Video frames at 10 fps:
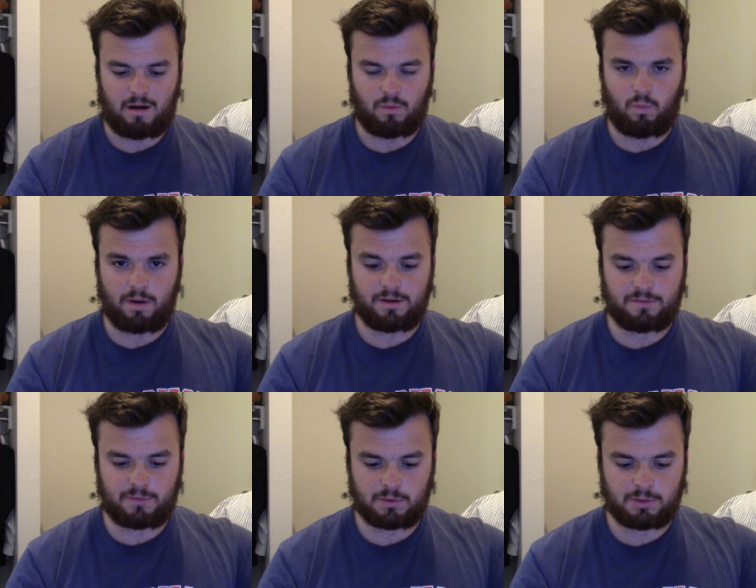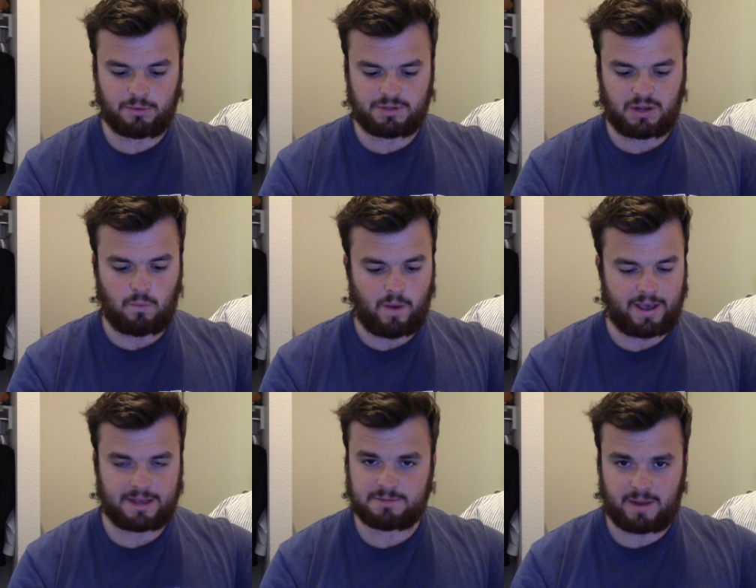our wonderful losing
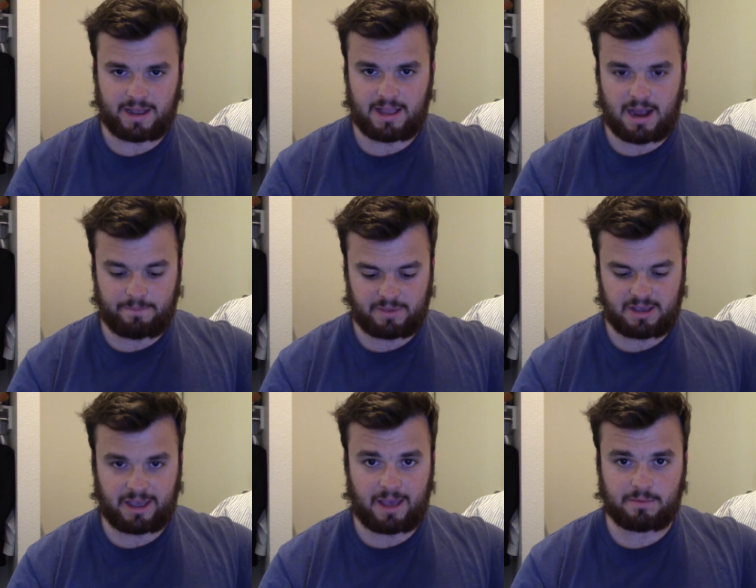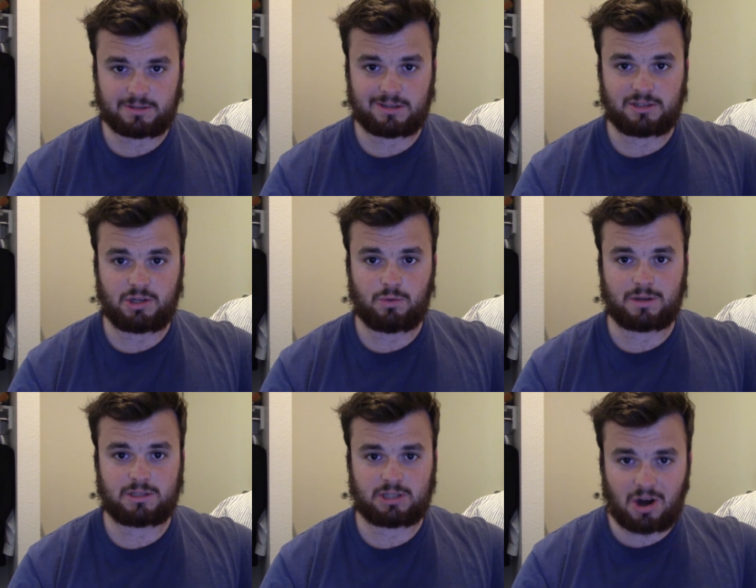ways by not being able to do
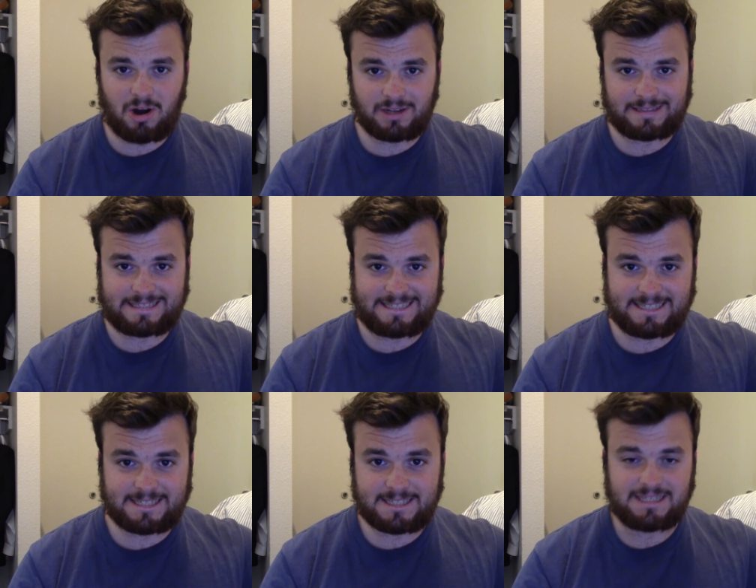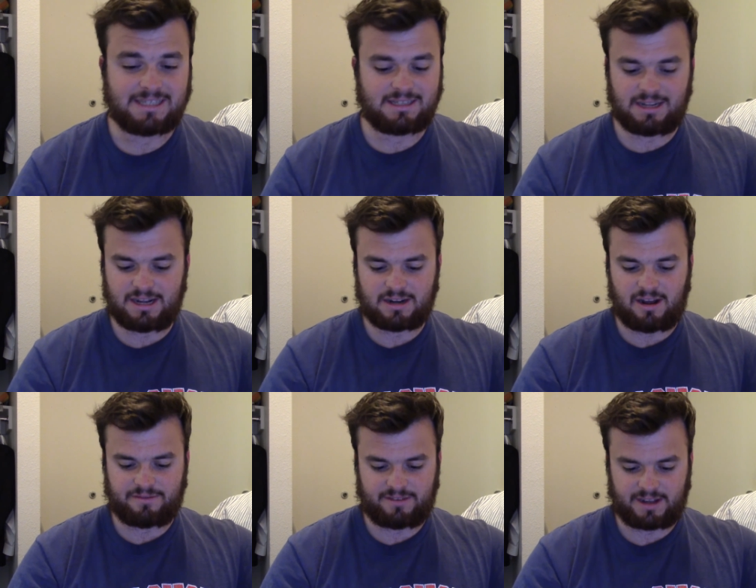a darn thing
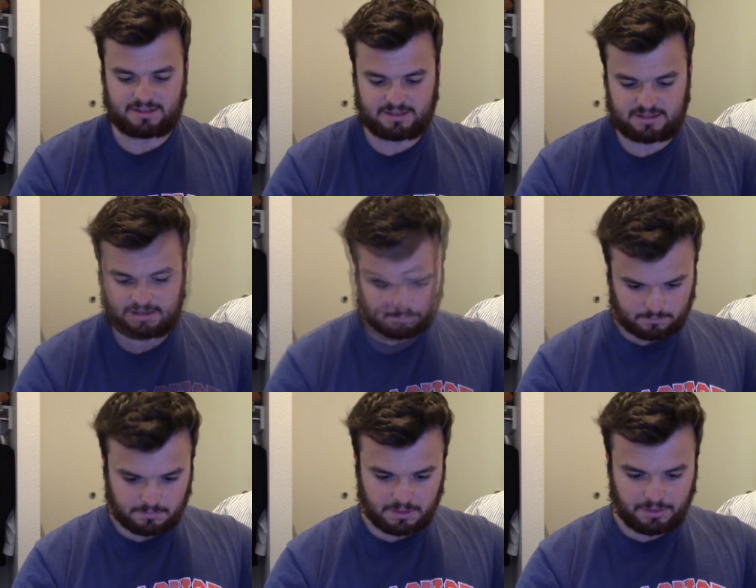on offense. The